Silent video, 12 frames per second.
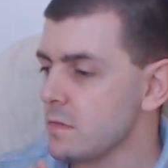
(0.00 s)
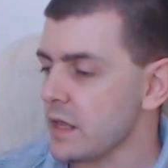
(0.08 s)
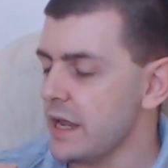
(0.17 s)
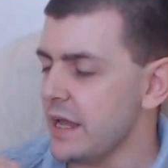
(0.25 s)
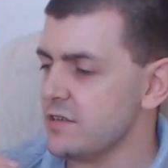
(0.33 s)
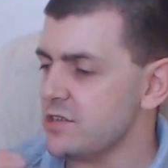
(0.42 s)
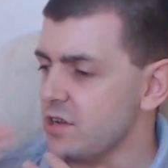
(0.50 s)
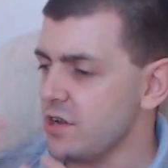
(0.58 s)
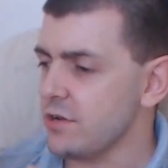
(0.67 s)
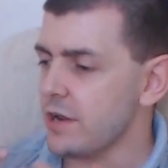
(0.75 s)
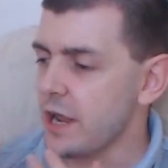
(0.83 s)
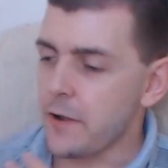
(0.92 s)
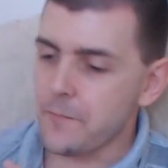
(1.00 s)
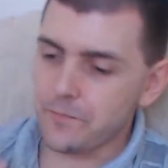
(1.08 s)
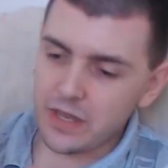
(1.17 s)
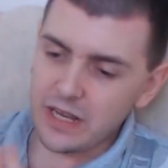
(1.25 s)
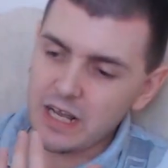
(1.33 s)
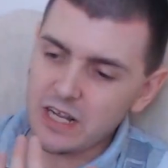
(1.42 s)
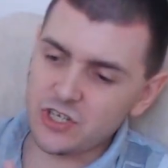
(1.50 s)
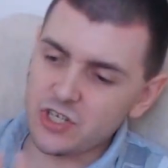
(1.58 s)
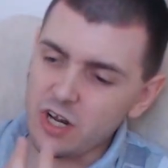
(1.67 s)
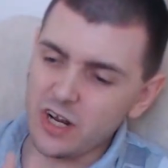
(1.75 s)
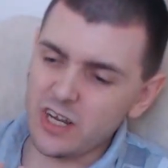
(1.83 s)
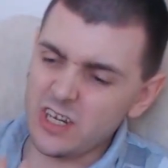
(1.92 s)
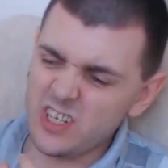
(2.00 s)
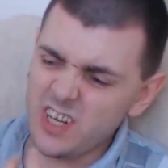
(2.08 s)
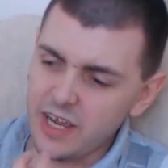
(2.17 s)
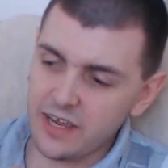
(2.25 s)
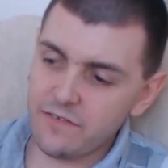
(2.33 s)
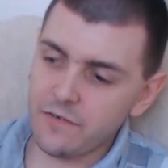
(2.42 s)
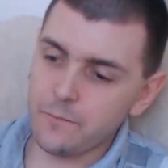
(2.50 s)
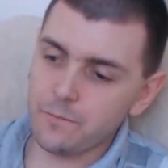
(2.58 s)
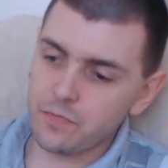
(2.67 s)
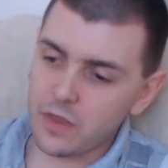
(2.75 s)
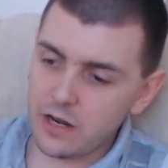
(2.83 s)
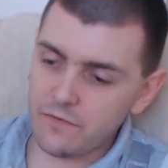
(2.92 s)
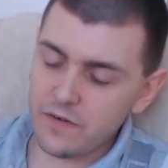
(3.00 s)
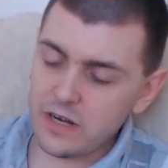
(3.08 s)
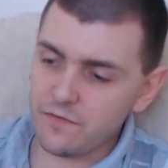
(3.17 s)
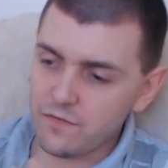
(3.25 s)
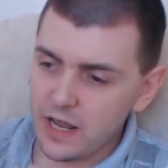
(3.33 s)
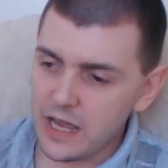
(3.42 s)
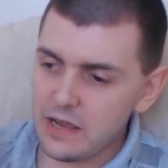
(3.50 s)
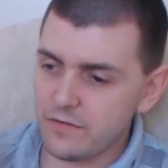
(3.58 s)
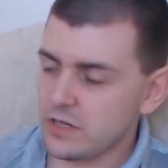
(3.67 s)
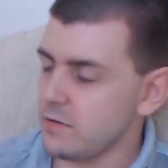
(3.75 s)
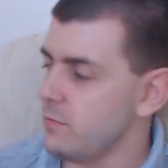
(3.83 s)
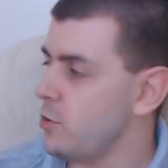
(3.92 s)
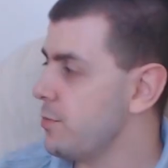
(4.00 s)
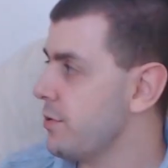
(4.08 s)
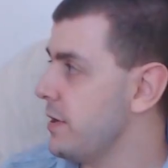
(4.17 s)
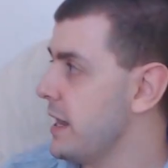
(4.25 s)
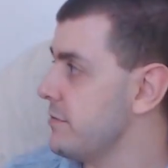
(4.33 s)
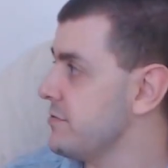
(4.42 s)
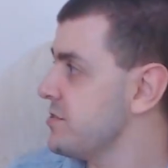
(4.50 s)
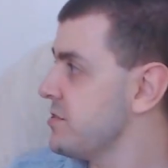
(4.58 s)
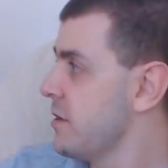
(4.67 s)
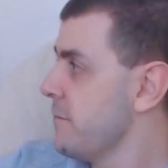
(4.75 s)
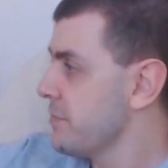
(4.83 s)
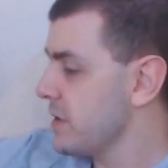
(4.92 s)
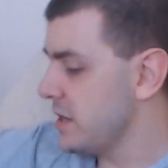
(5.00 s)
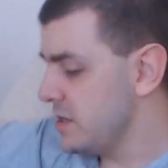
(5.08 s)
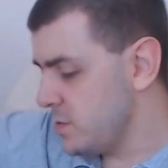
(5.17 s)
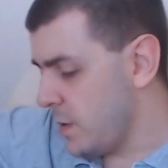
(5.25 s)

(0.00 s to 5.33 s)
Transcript: And certainly it gets stuck in your teeth, and I think the flavours are more pronounced as